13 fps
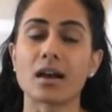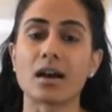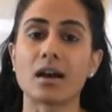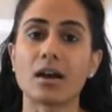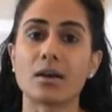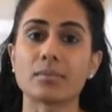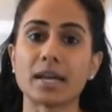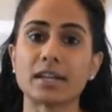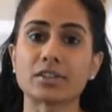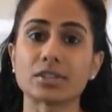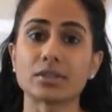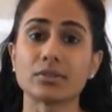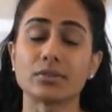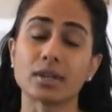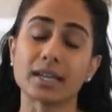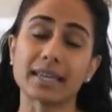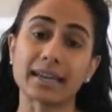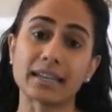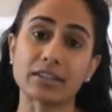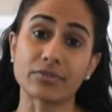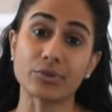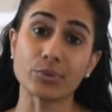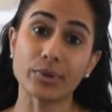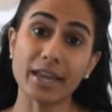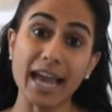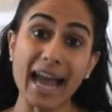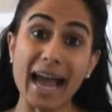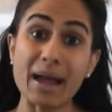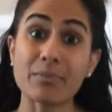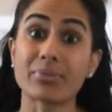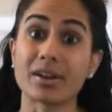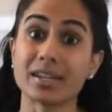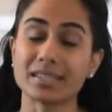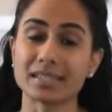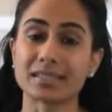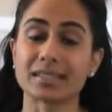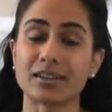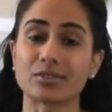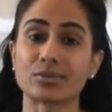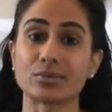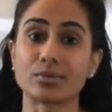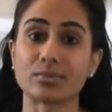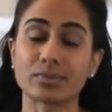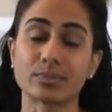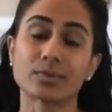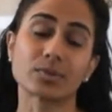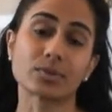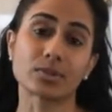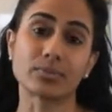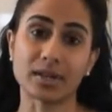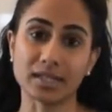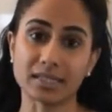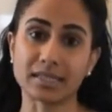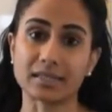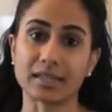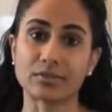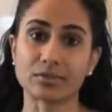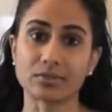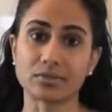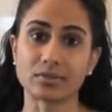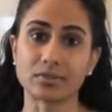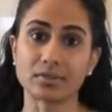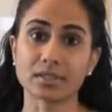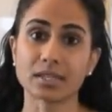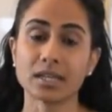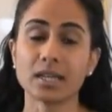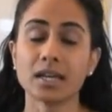And to, again, if you can practice outdoors, to practice outdoors.